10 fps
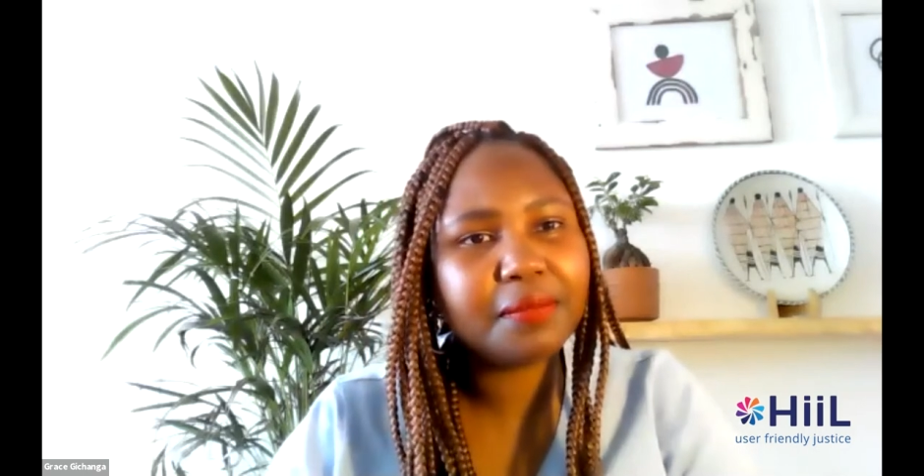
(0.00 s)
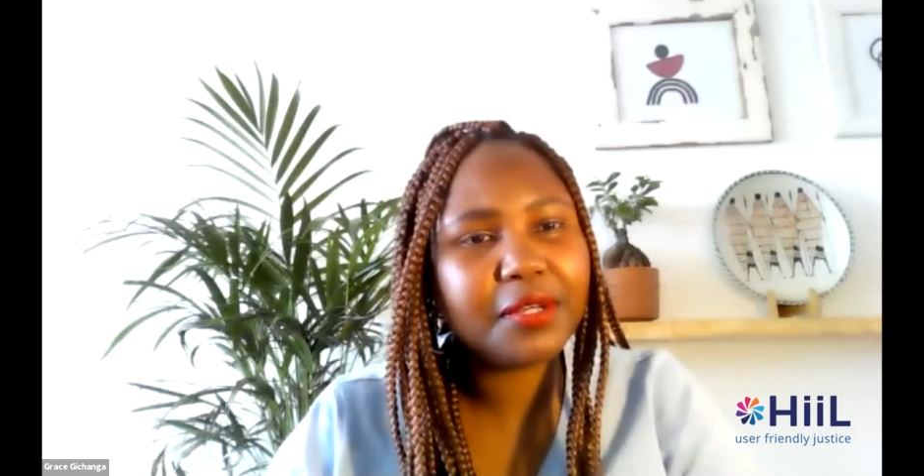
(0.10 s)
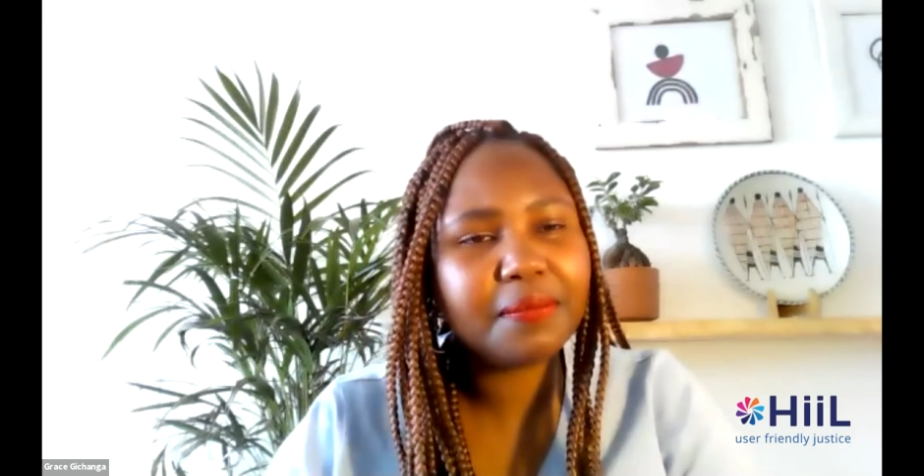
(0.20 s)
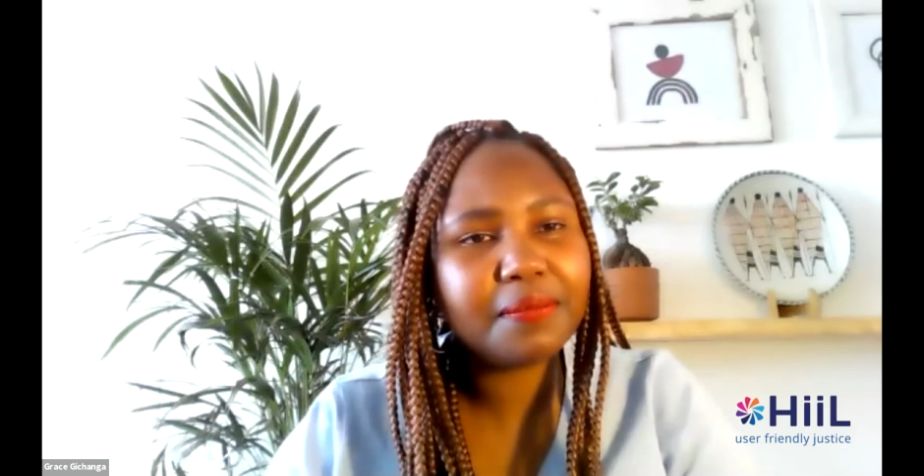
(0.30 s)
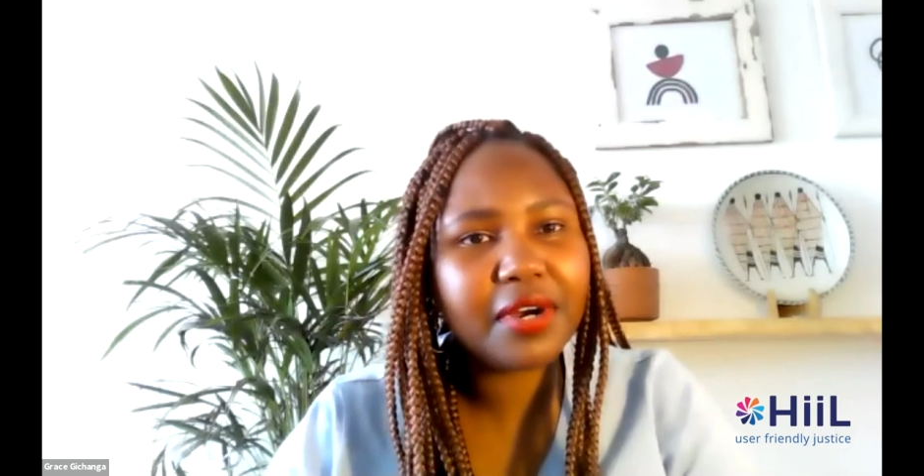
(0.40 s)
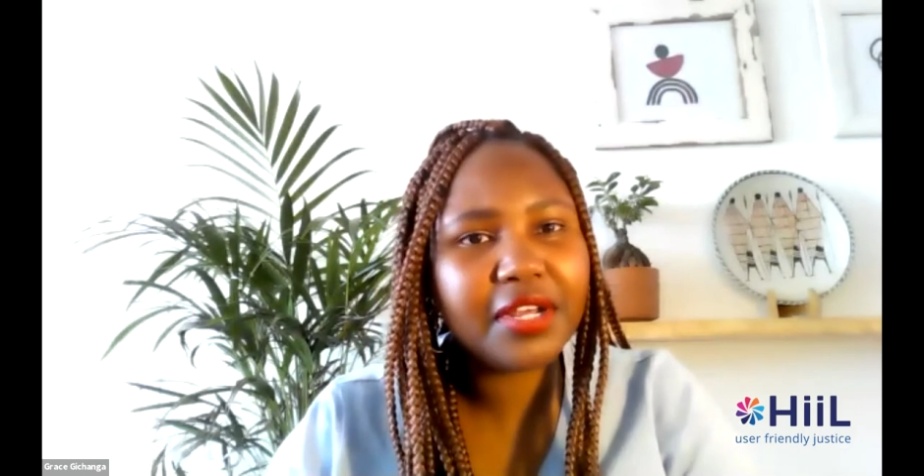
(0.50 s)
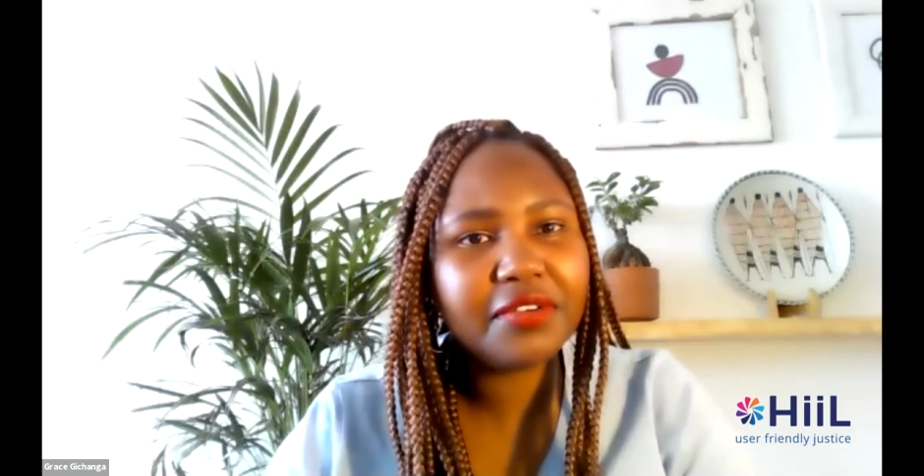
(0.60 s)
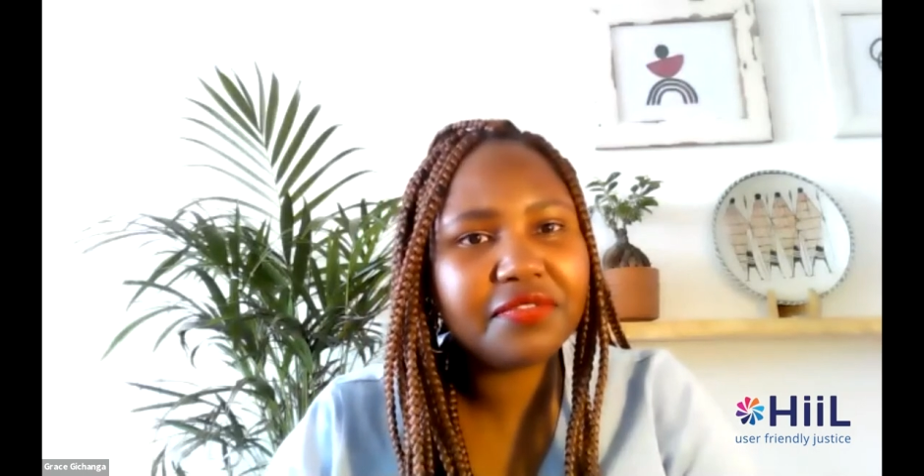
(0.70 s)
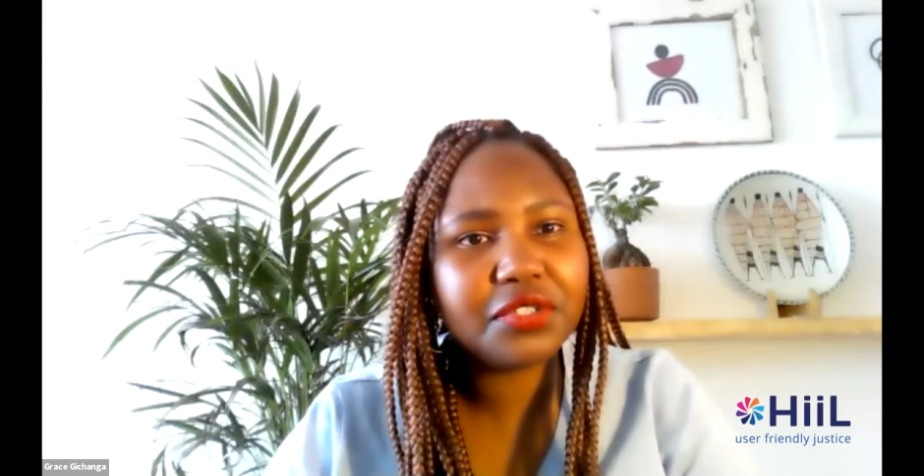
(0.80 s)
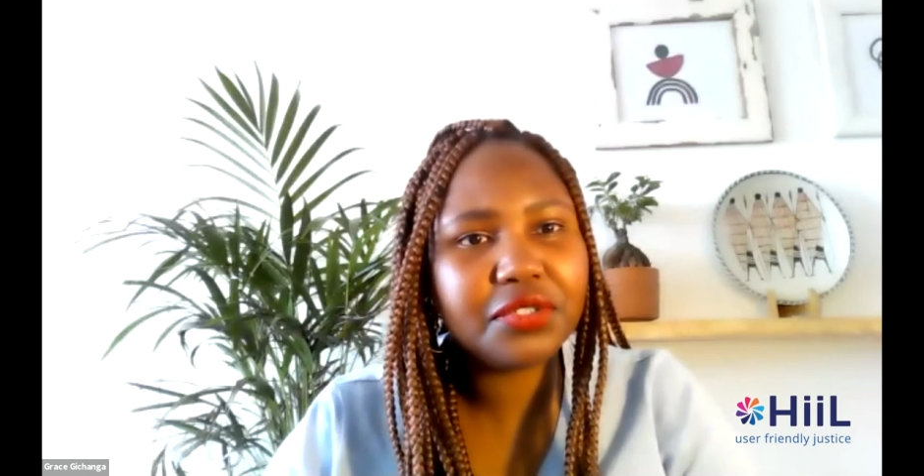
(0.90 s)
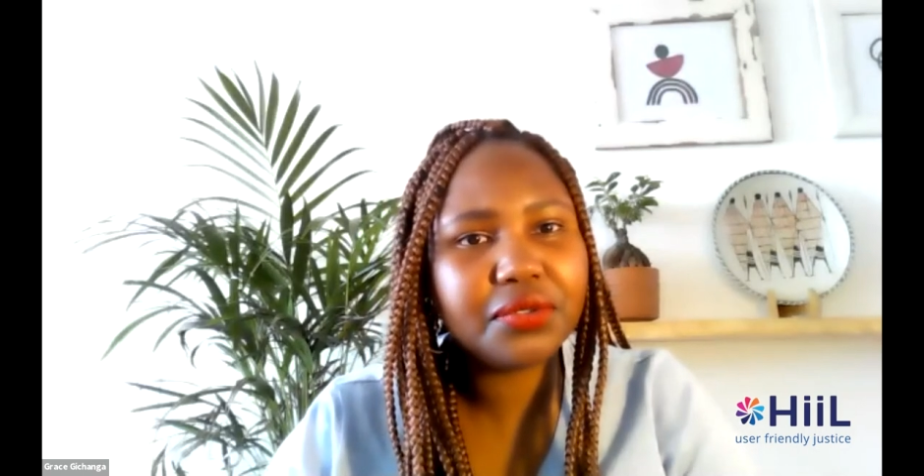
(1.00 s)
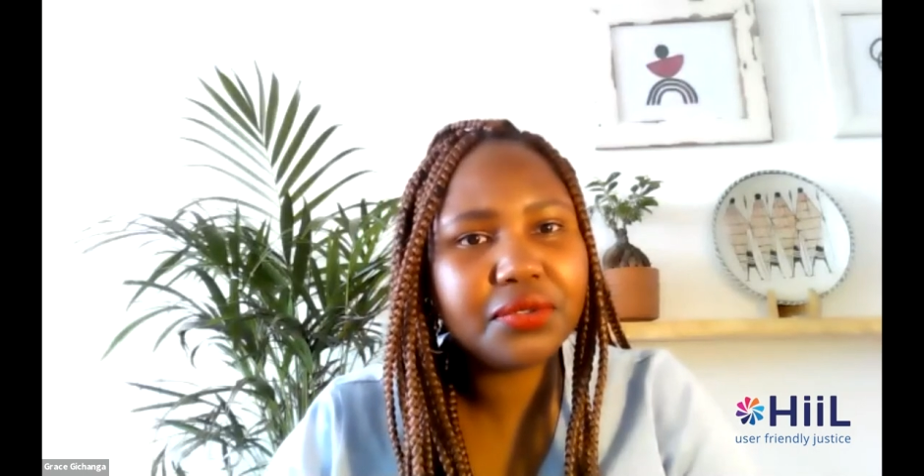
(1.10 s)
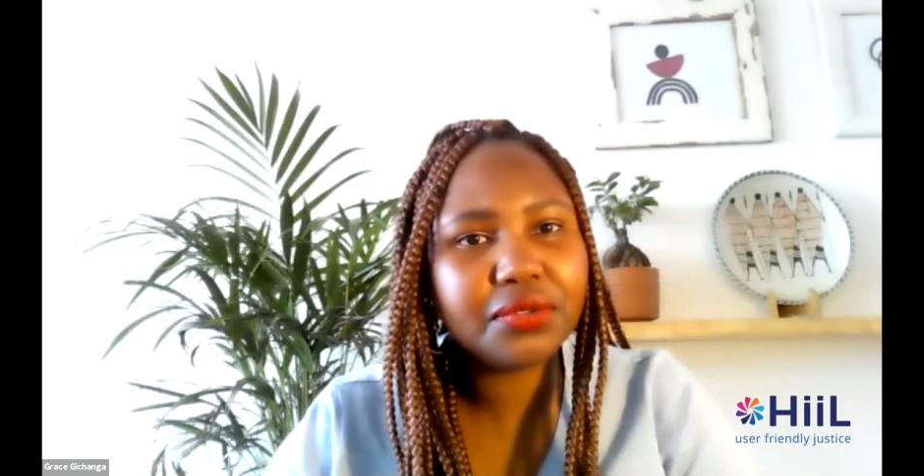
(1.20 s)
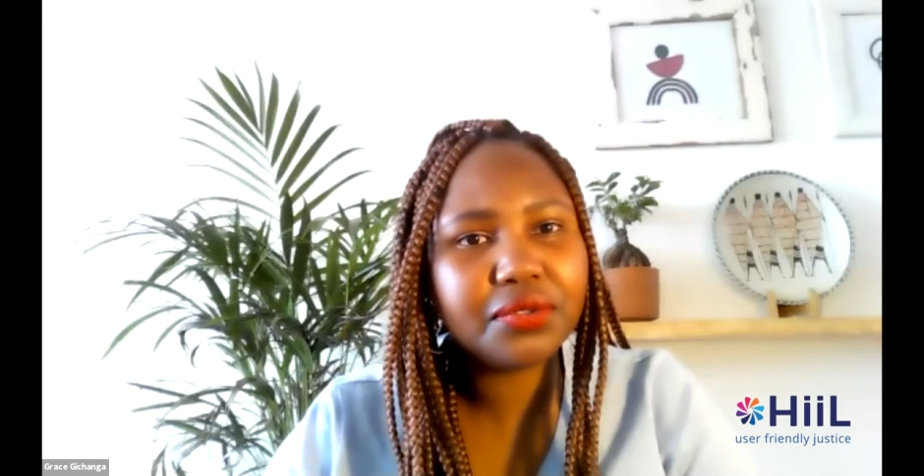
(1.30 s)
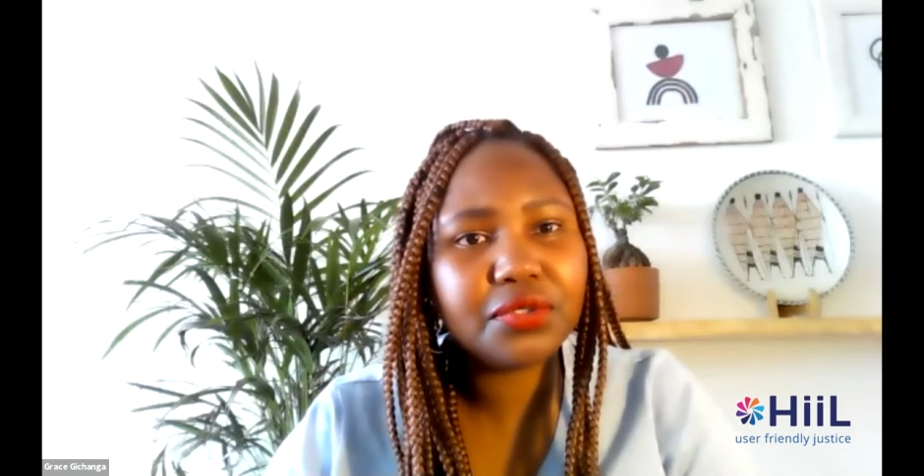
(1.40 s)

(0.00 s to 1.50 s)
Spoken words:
Be brave to